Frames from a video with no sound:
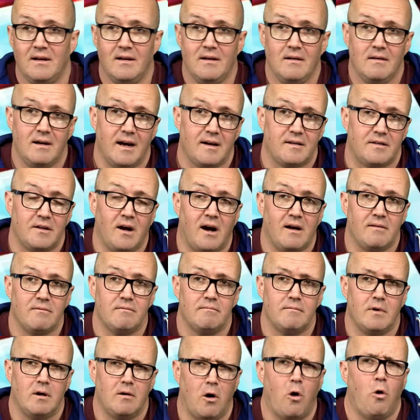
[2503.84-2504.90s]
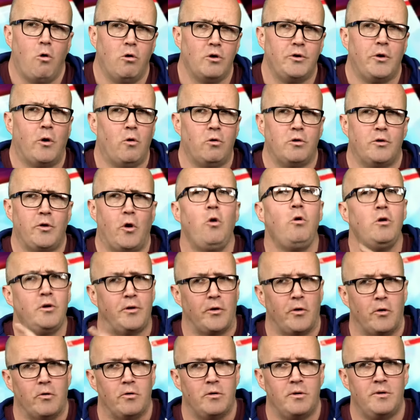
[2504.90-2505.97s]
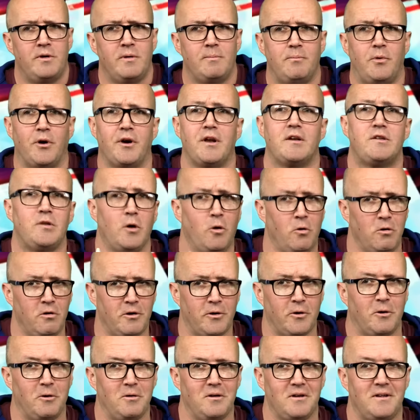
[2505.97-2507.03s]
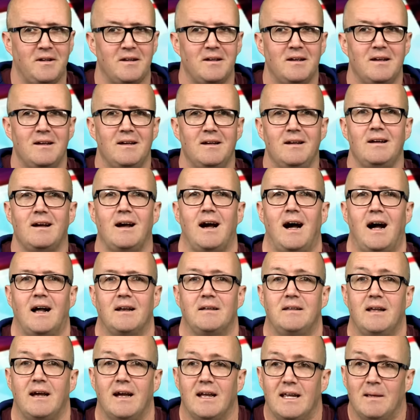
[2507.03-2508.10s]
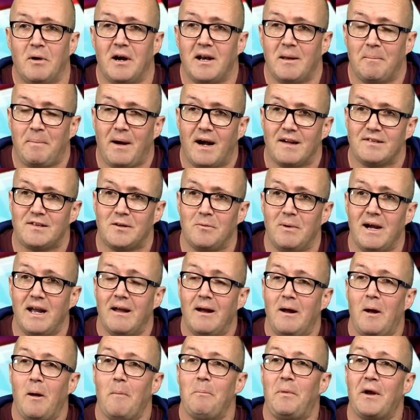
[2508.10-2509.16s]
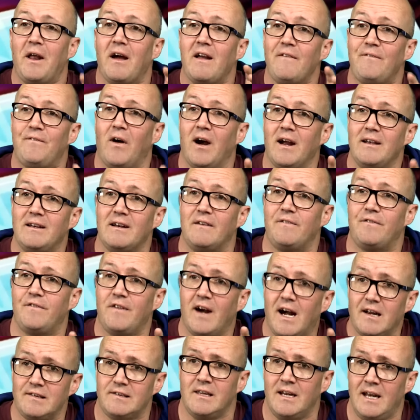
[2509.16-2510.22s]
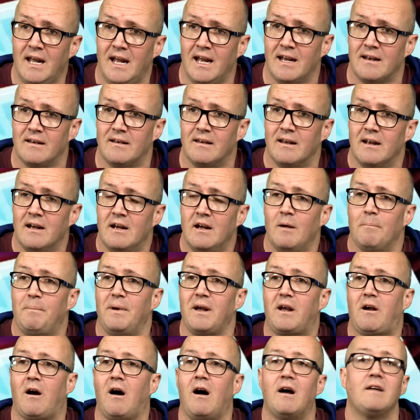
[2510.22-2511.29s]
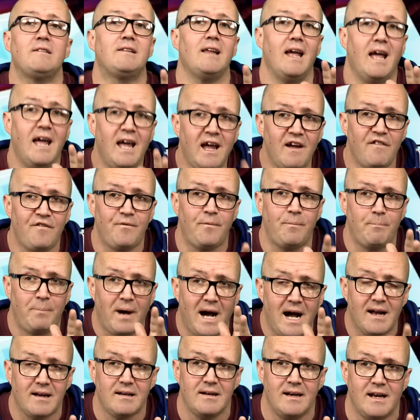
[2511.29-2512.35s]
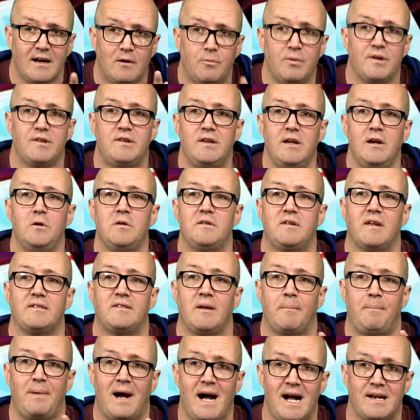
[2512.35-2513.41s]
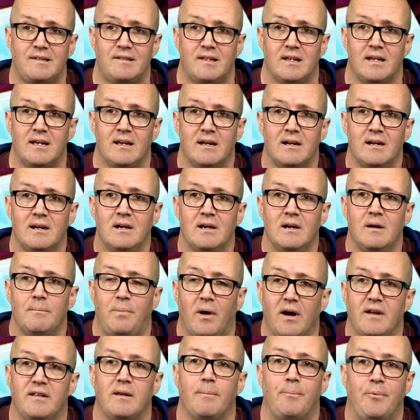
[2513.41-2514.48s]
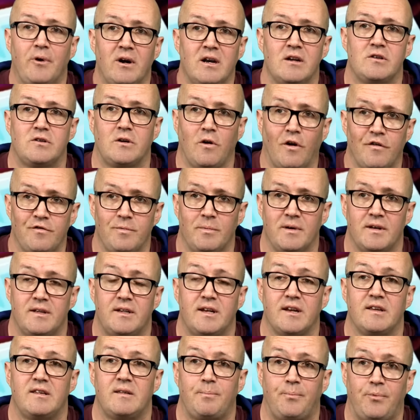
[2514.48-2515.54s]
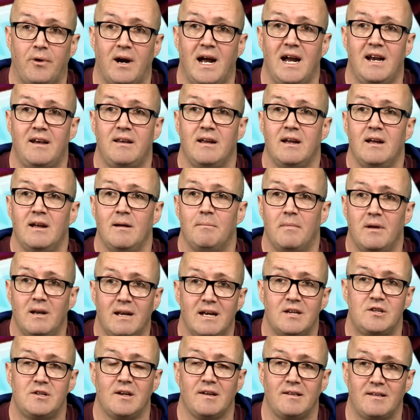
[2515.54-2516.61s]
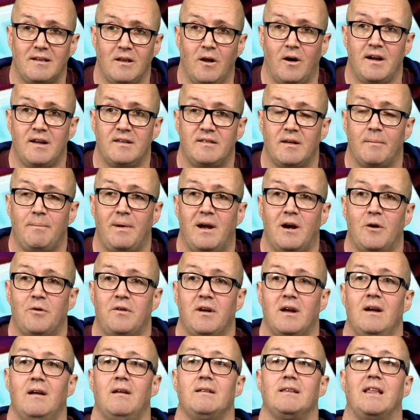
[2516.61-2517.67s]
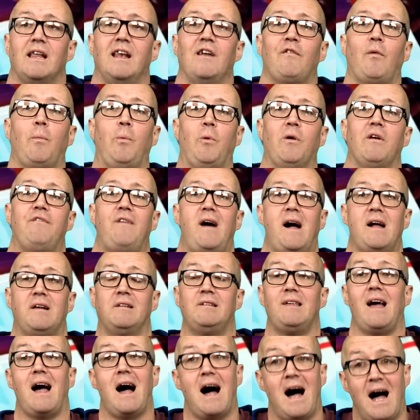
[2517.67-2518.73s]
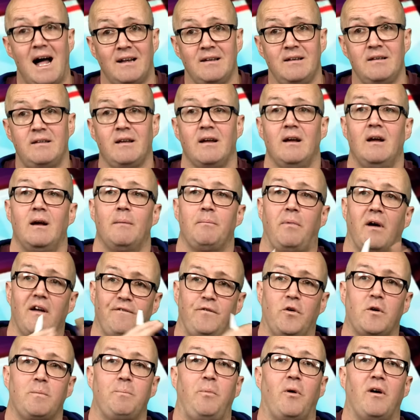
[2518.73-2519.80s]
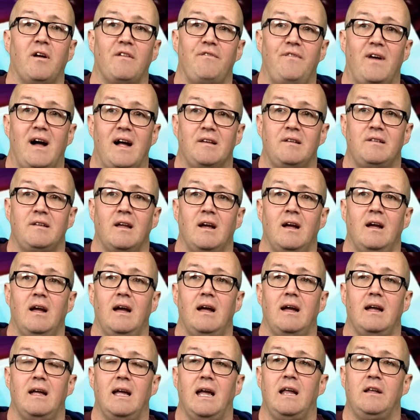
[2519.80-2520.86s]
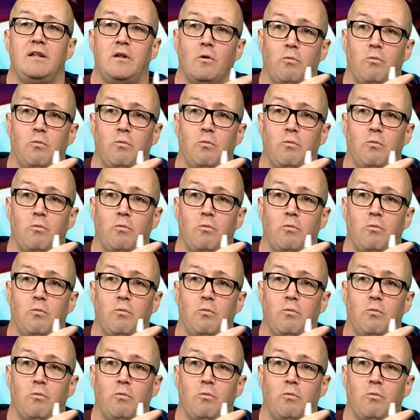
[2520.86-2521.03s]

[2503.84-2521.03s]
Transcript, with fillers: It's not old, old, old, old, but it's old, old. And uh, he might have passed away. But I find it fascinating because if Patnick was used as a patsy, by the British government to spread malicious lies about the Liverpool fans and by football fans in the